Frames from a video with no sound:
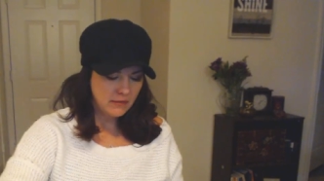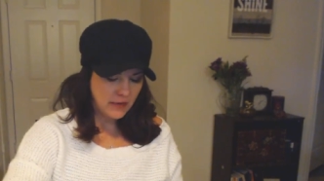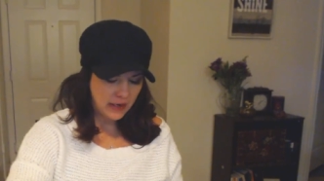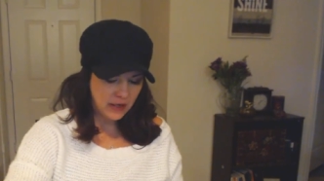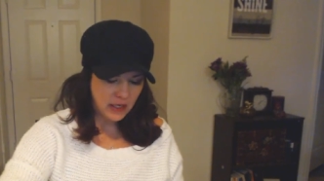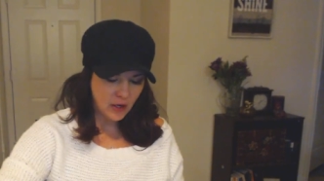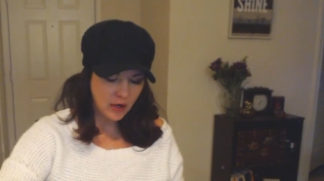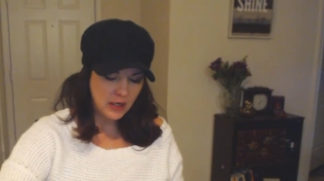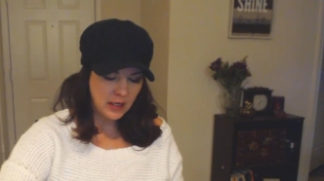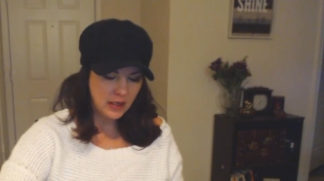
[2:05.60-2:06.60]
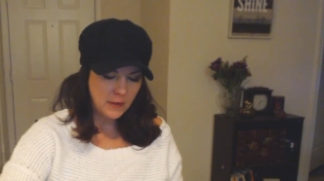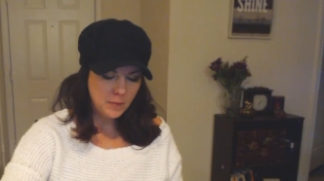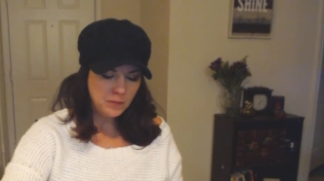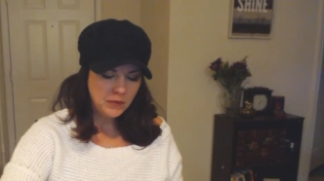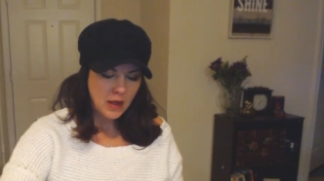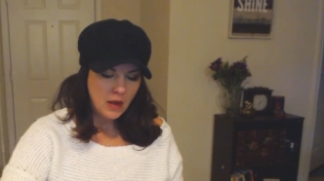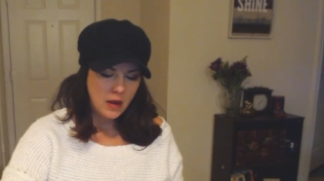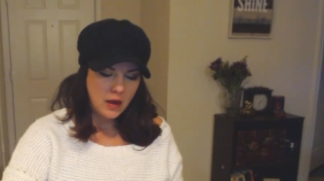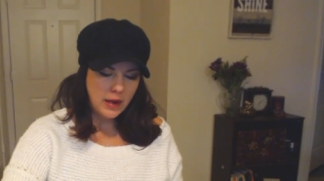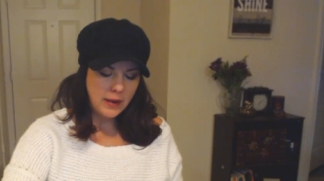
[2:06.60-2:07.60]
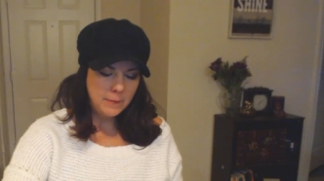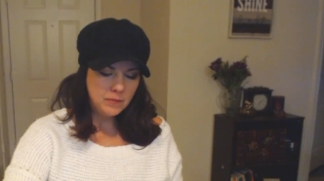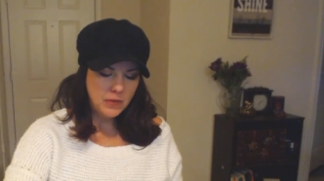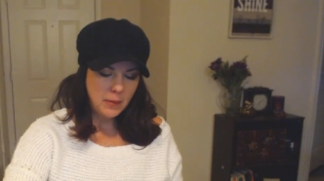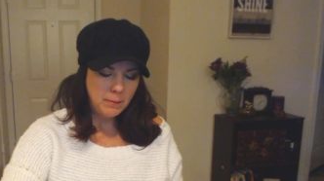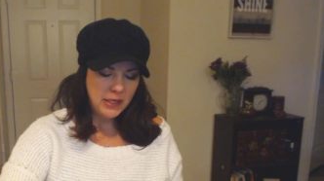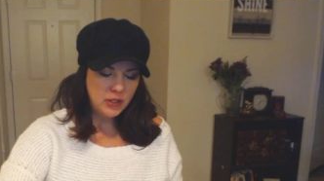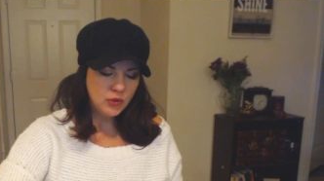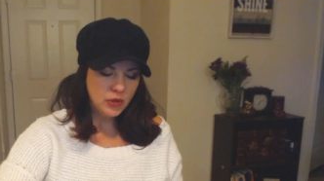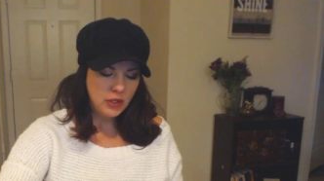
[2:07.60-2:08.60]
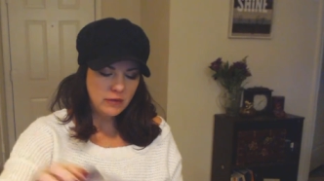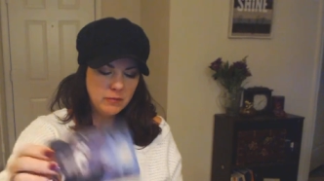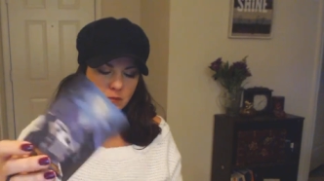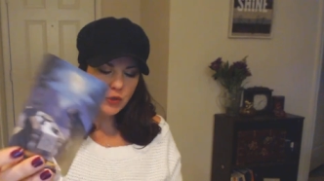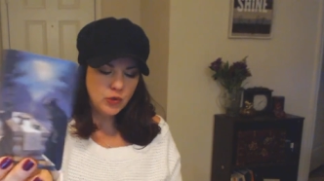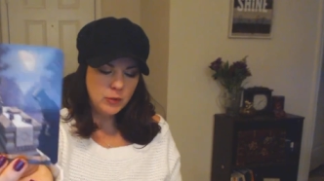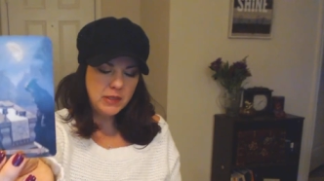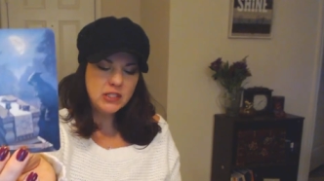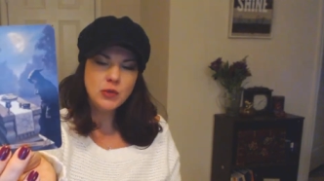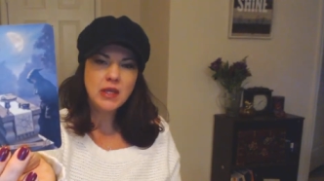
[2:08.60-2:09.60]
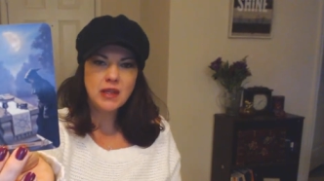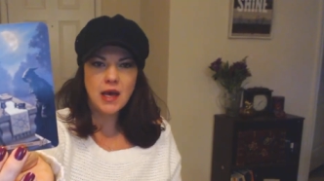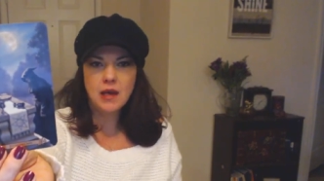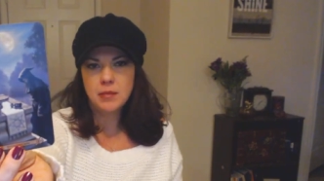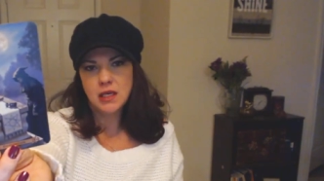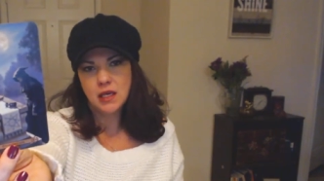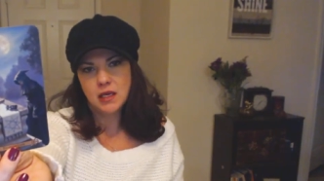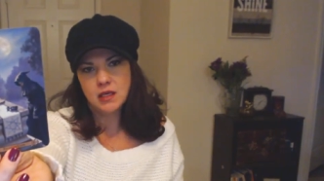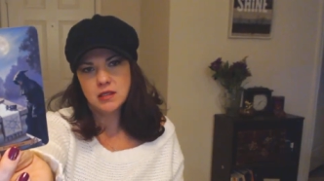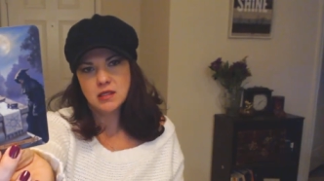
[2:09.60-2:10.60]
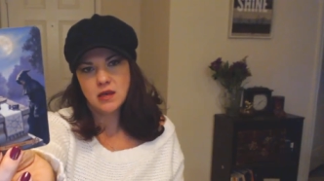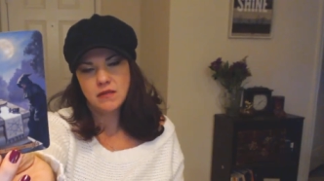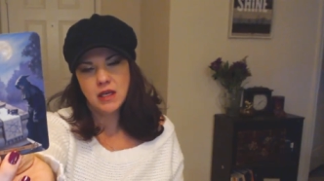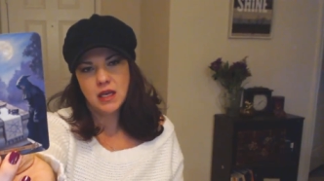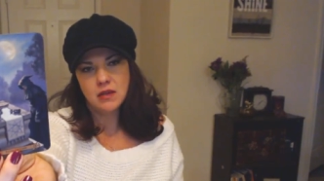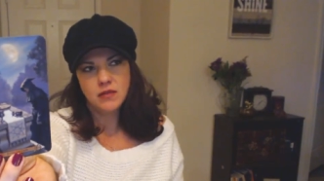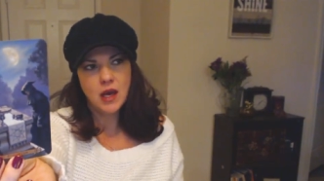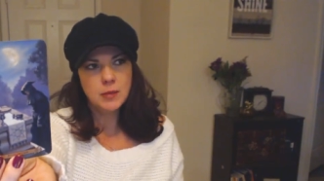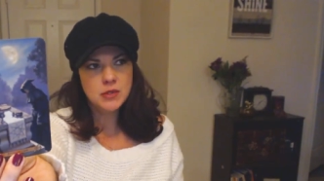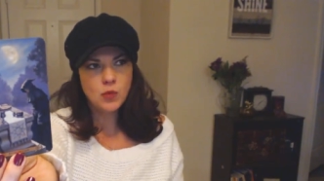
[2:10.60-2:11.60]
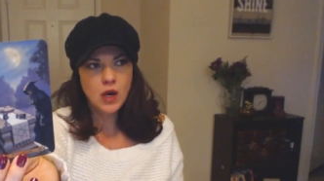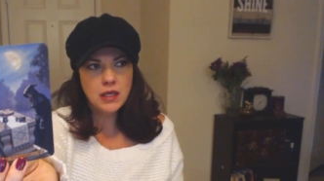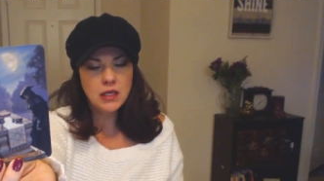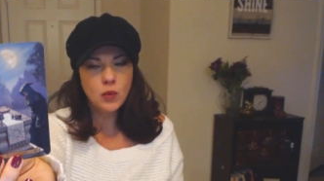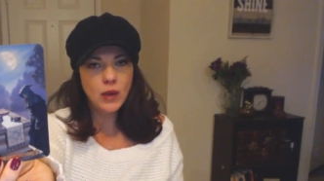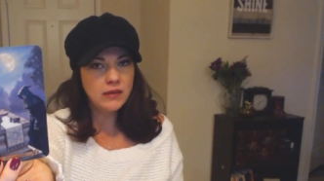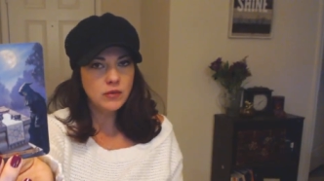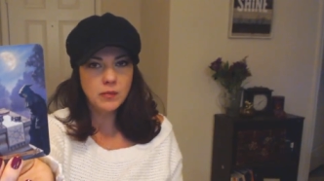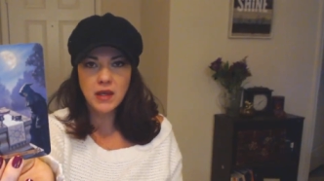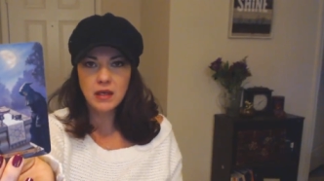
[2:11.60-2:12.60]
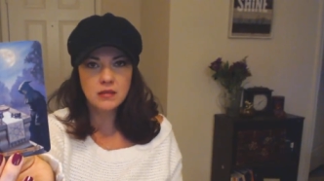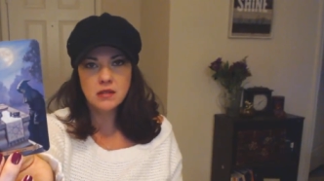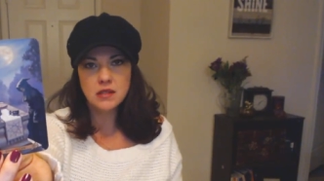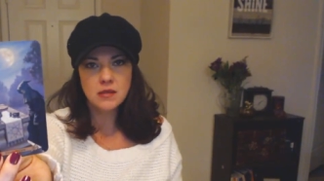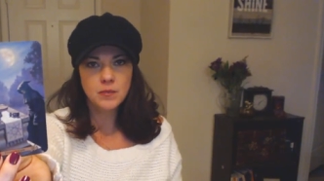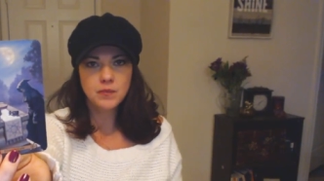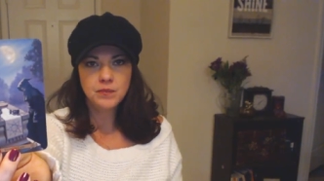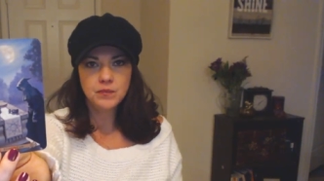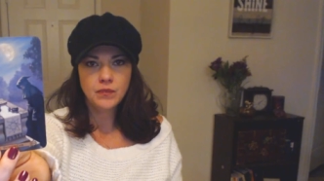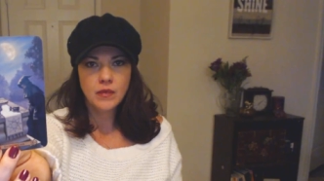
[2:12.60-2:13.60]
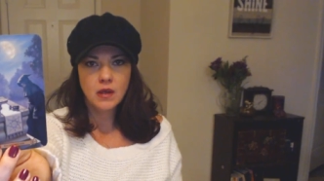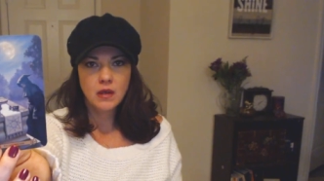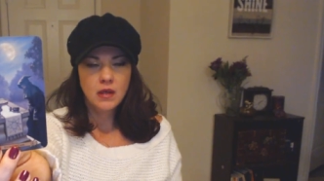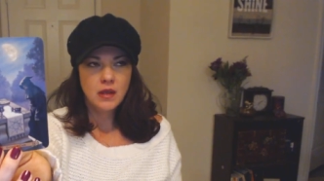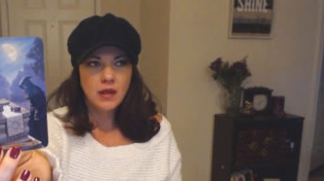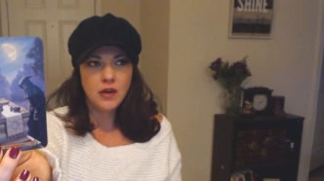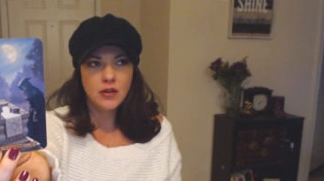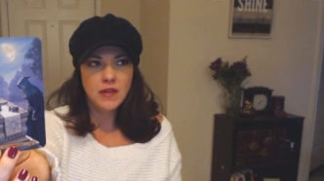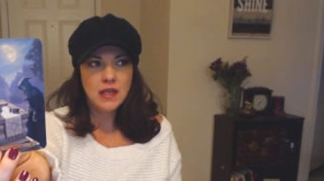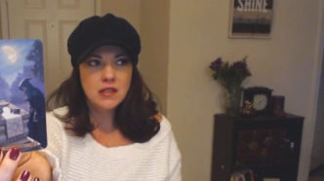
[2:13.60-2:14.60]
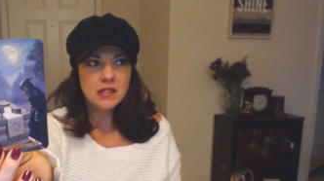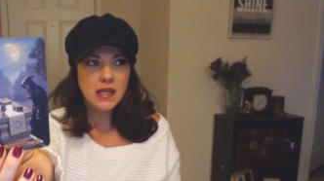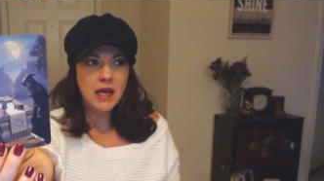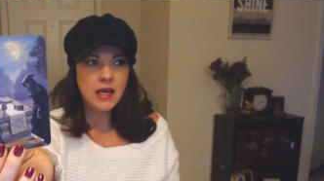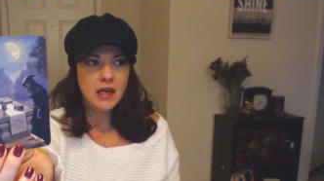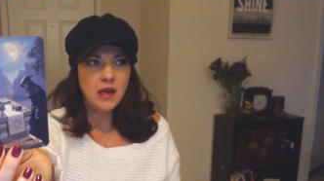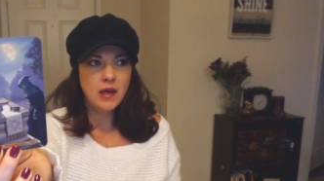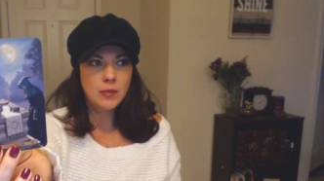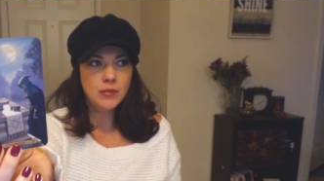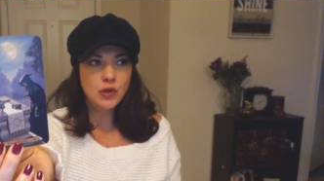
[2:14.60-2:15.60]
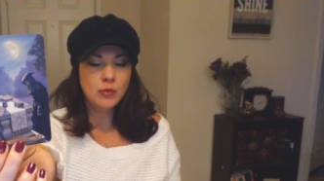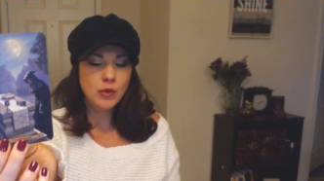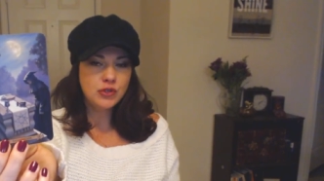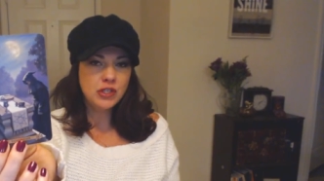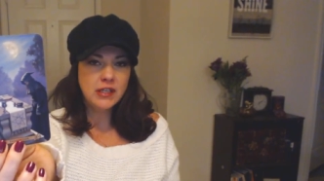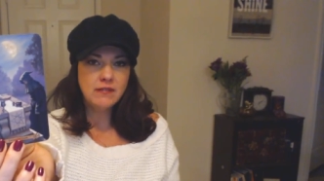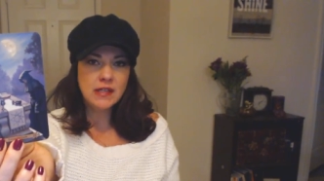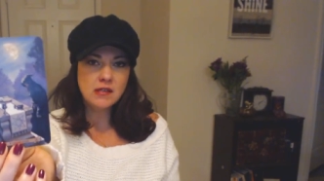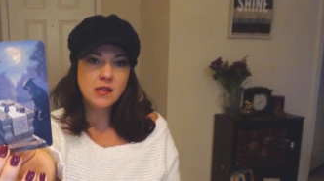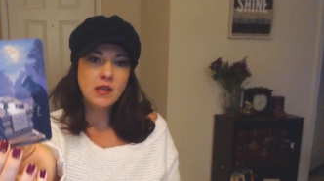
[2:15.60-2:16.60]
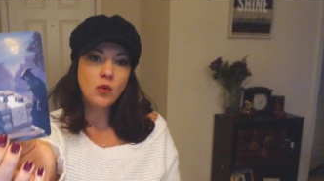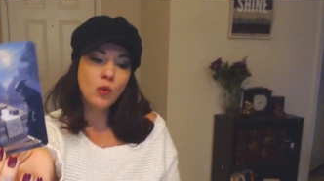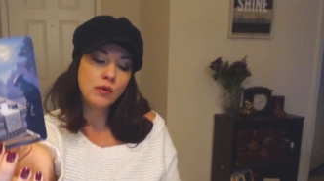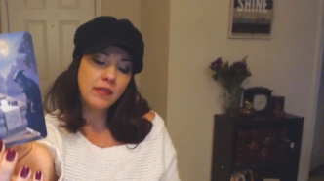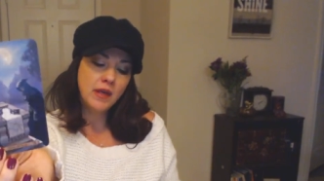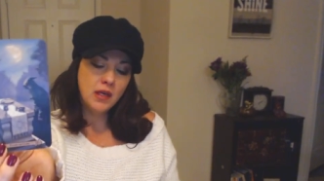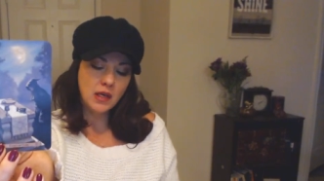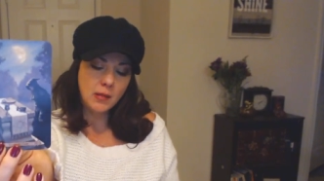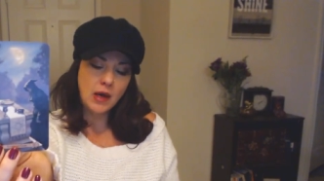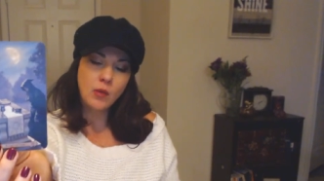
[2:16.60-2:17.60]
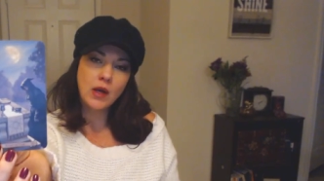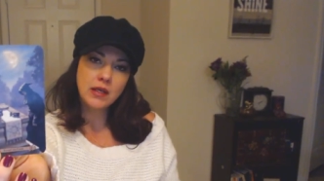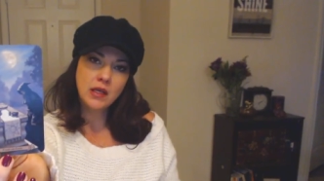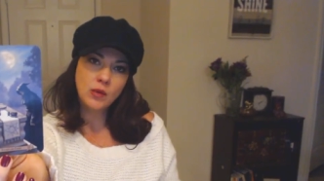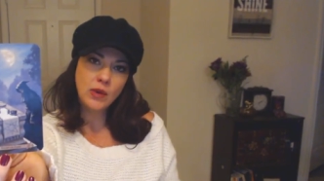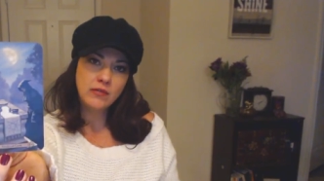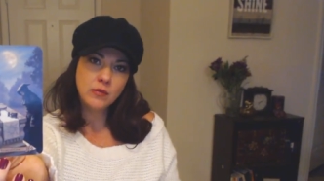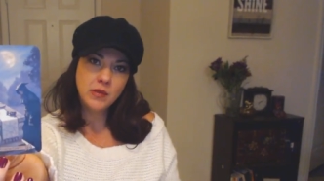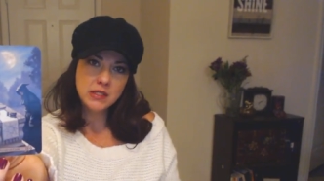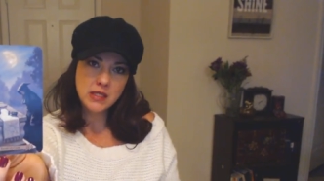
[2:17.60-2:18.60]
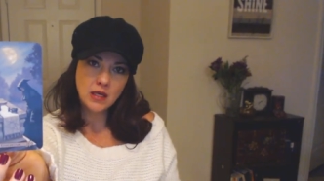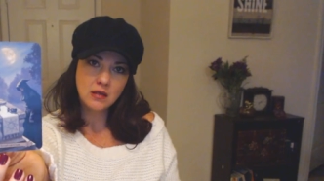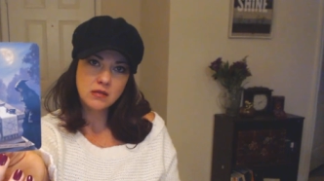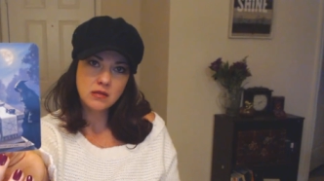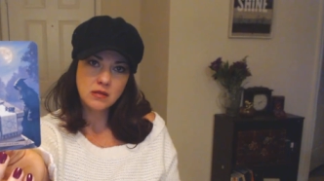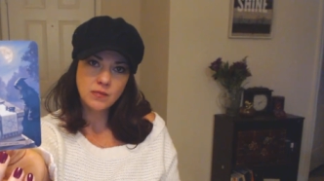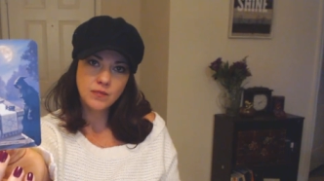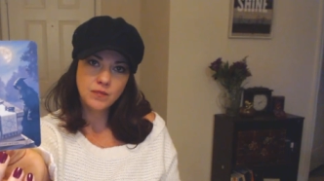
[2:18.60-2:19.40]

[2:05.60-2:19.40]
very guarded. Um, but you could have, you could be doing that because of the Eight of Cups, walking away from things. There are things that um, you're emotionally invested in or thinking about walking away from these things